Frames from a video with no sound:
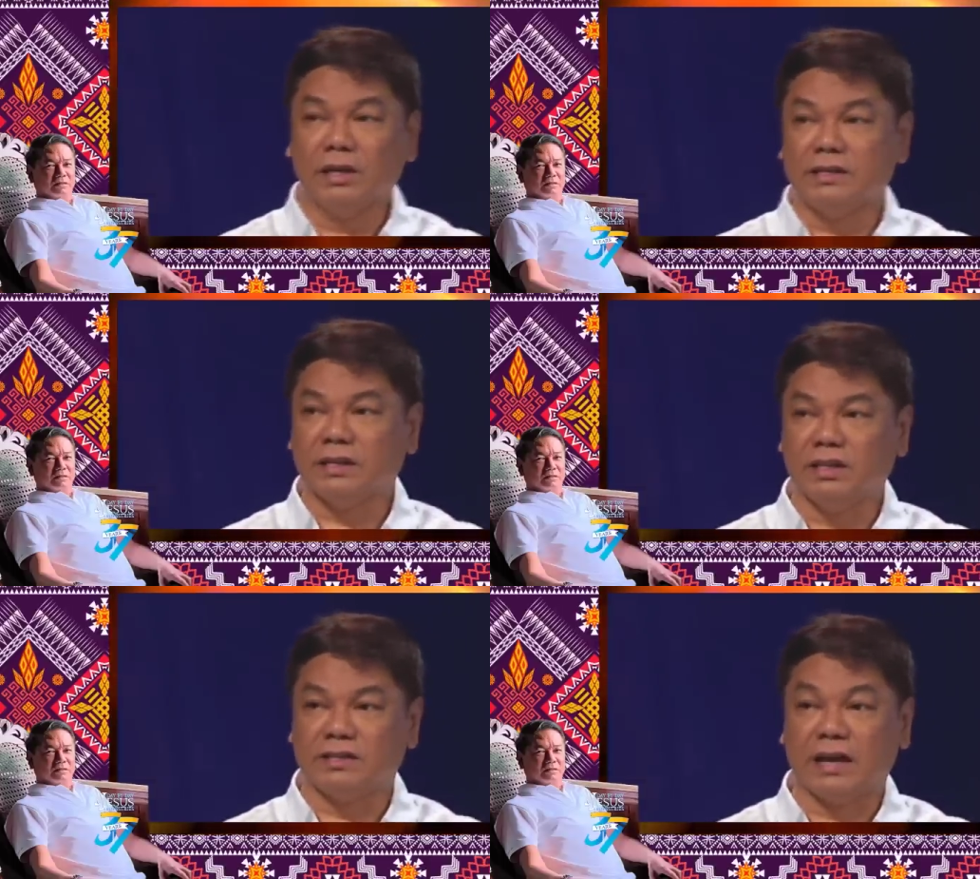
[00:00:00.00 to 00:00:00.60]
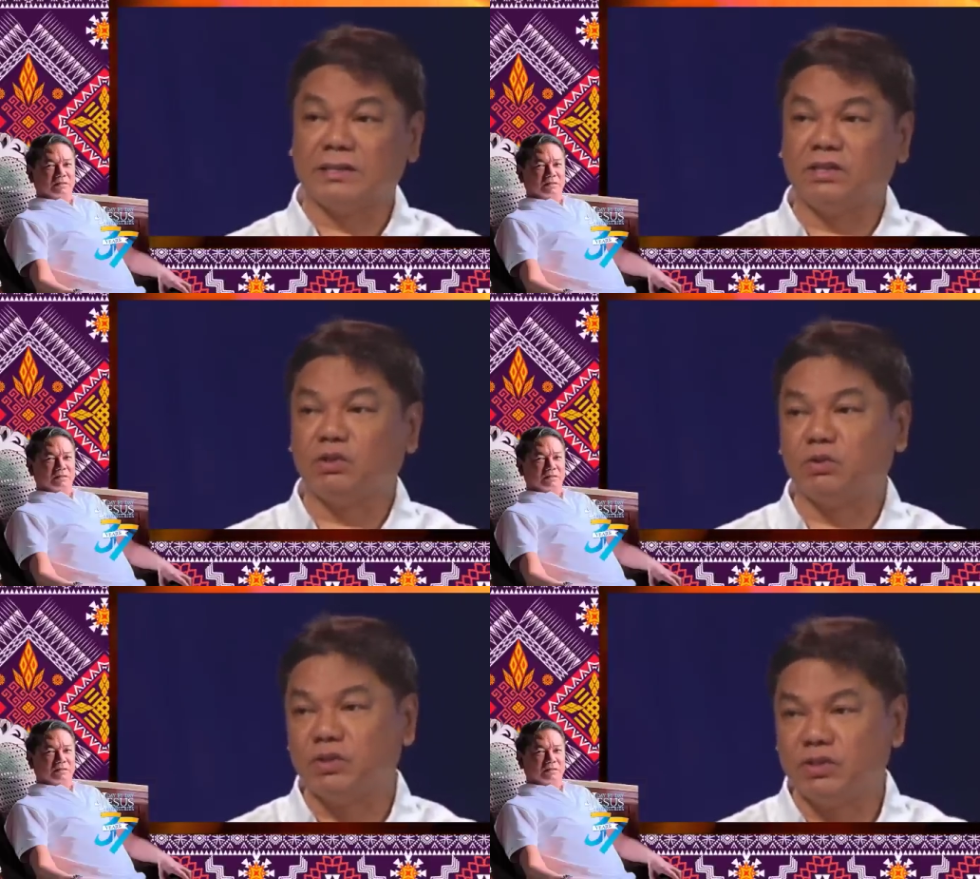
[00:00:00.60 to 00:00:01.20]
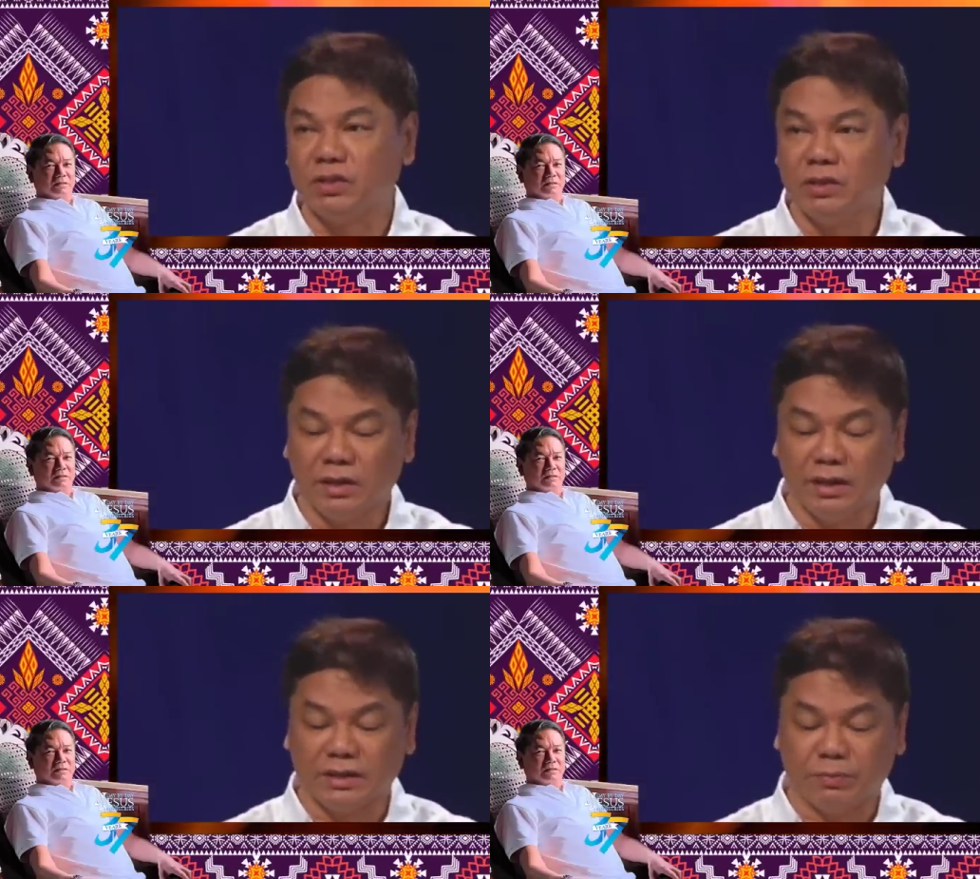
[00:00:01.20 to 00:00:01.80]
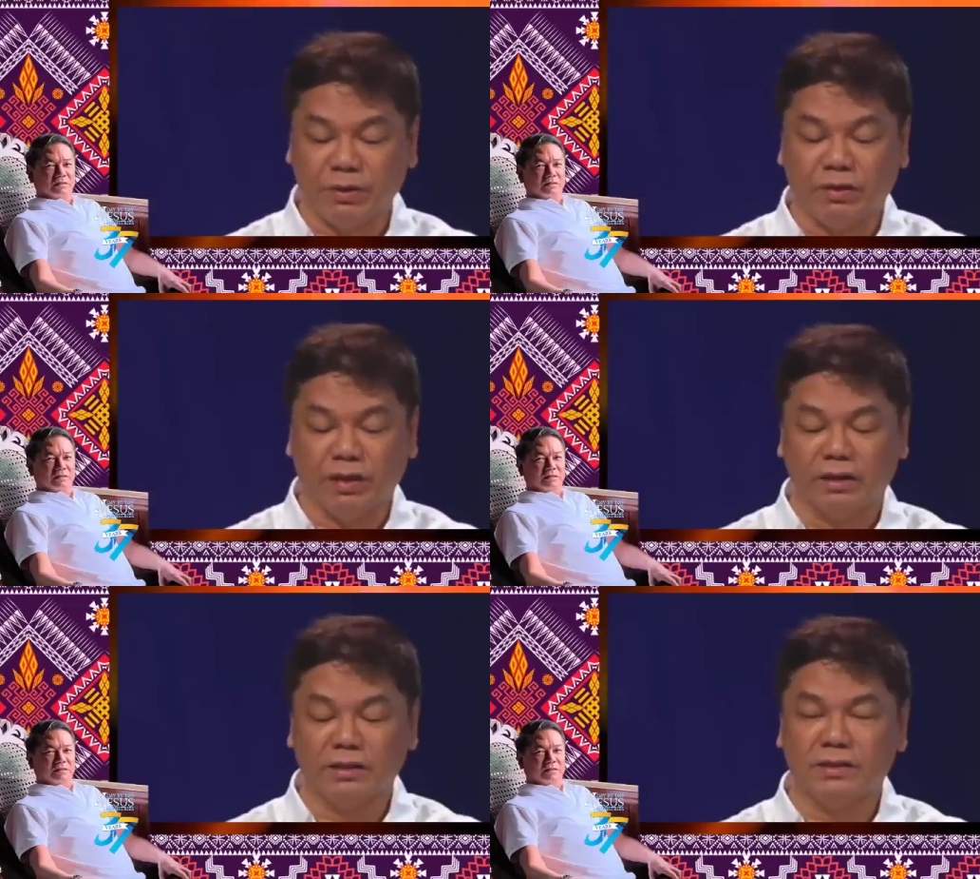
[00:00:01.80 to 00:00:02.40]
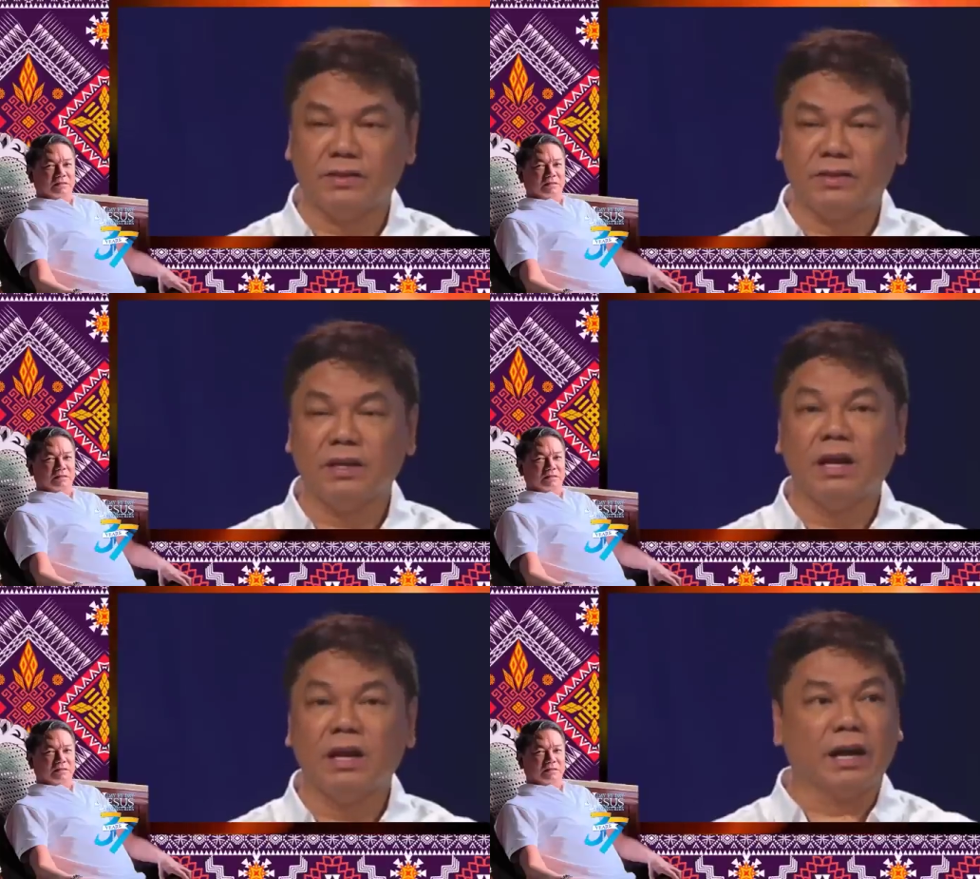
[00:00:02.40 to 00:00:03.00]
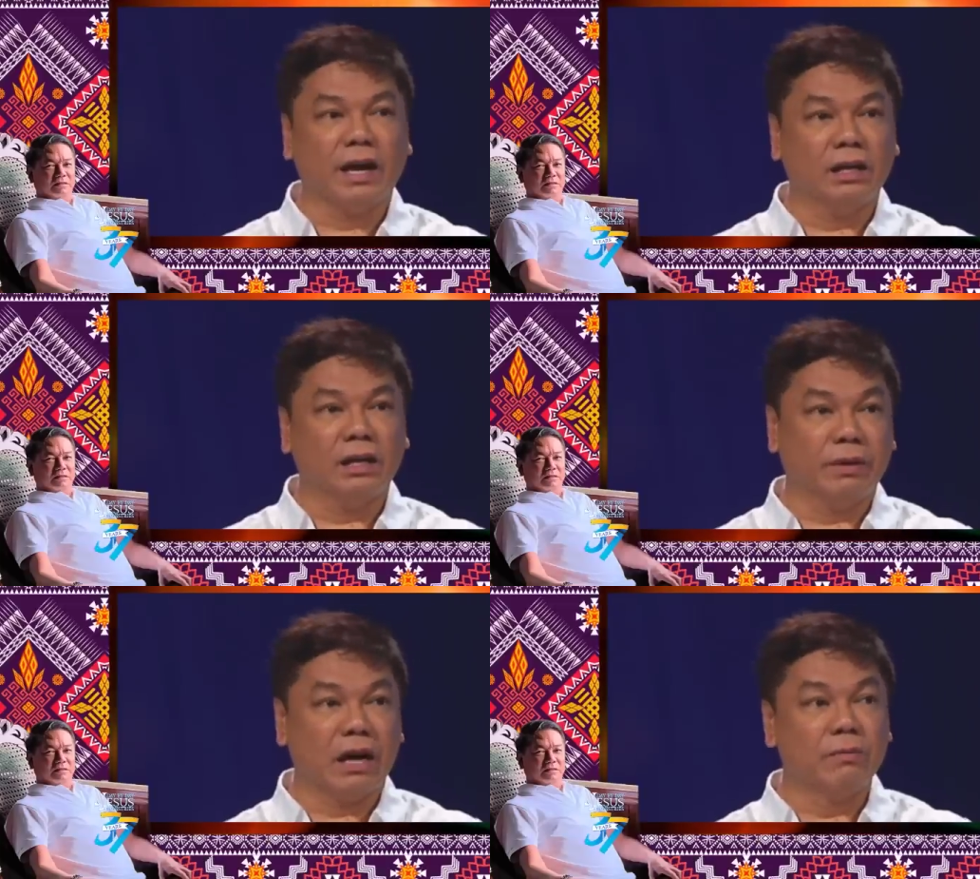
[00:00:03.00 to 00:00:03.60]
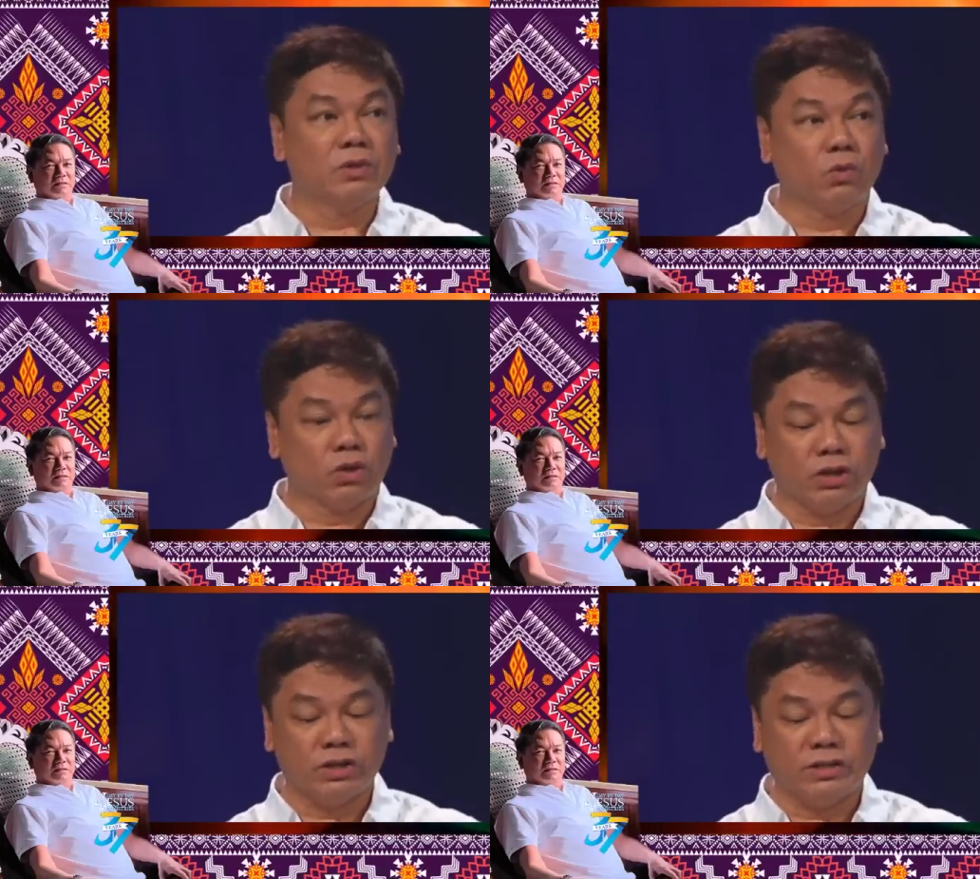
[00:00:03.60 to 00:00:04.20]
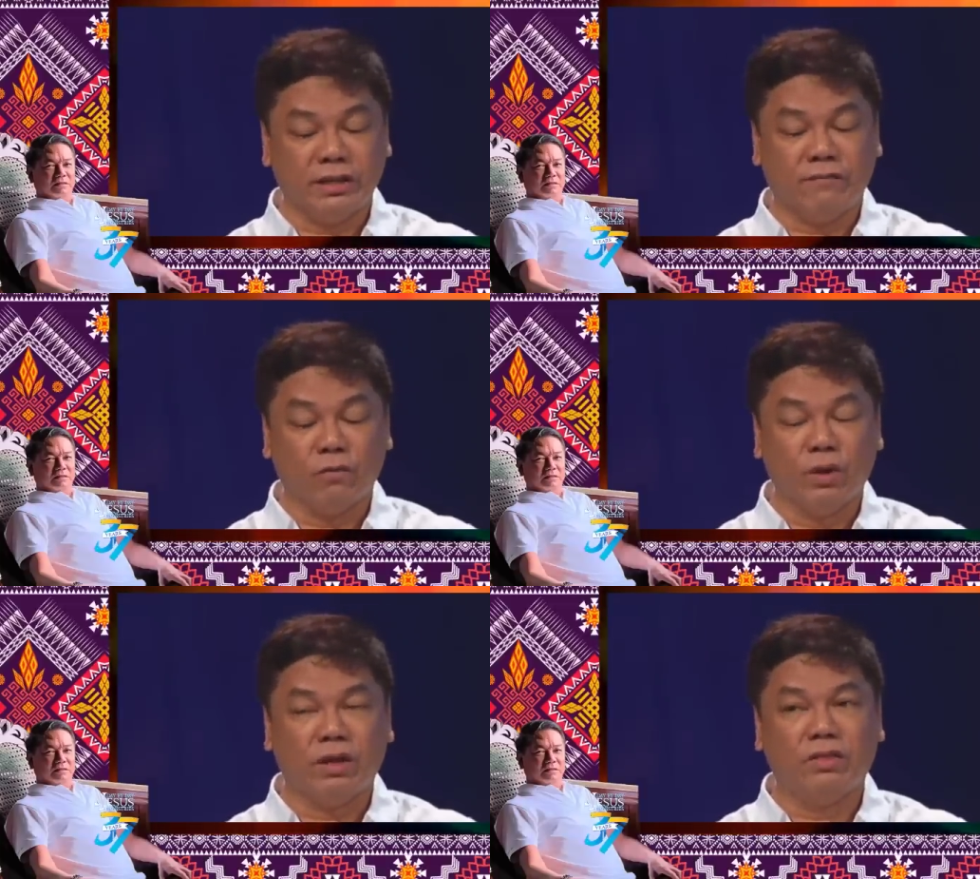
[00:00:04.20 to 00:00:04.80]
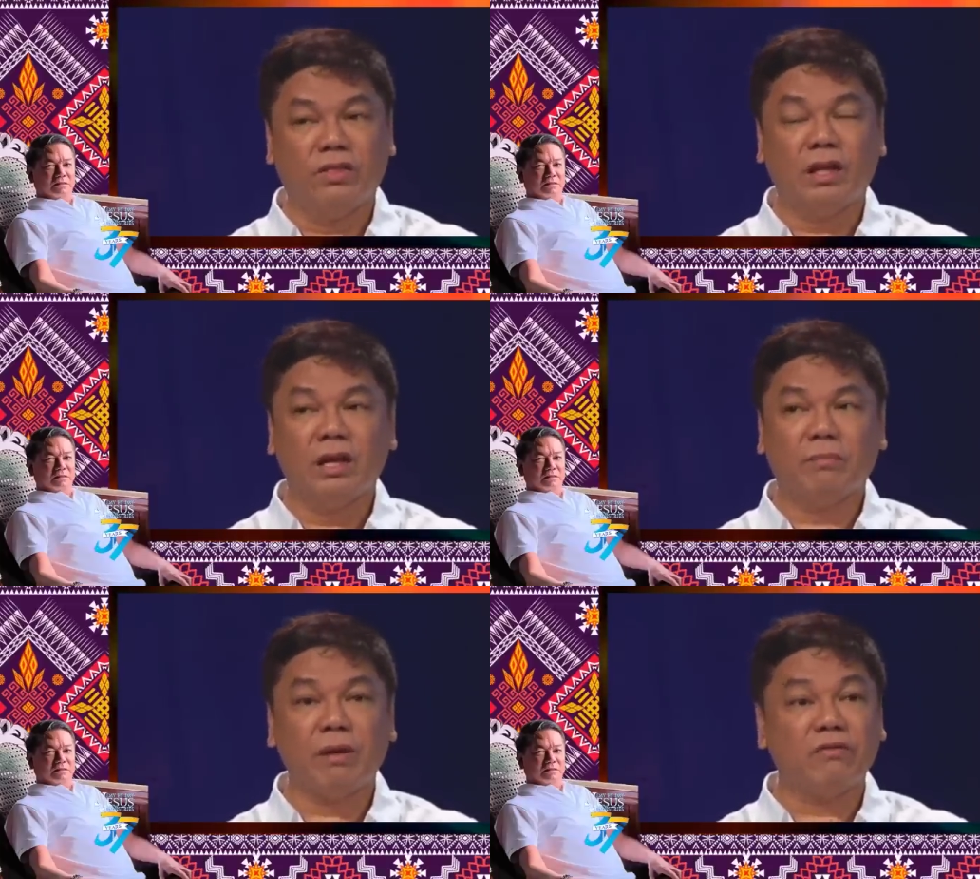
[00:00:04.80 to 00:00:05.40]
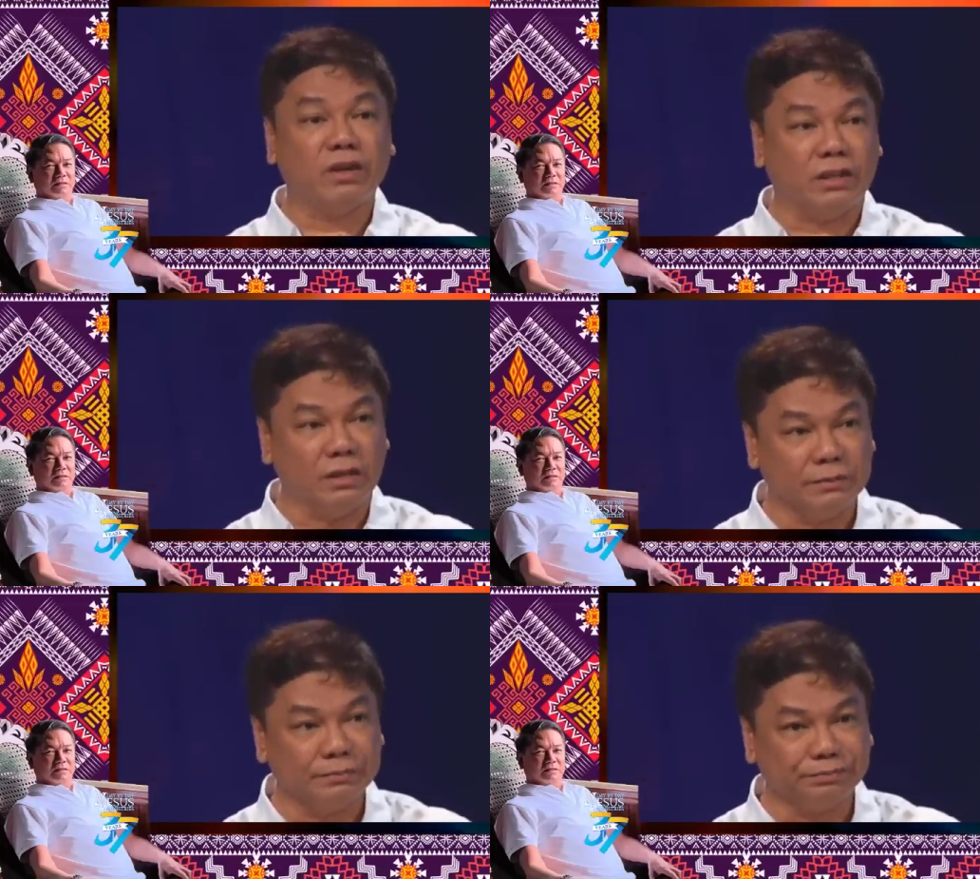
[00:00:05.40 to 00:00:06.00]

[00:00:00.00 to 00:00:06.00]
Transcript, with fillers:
Speaker 1: is a disastrous experience. Again, it becomes worse if with poverty.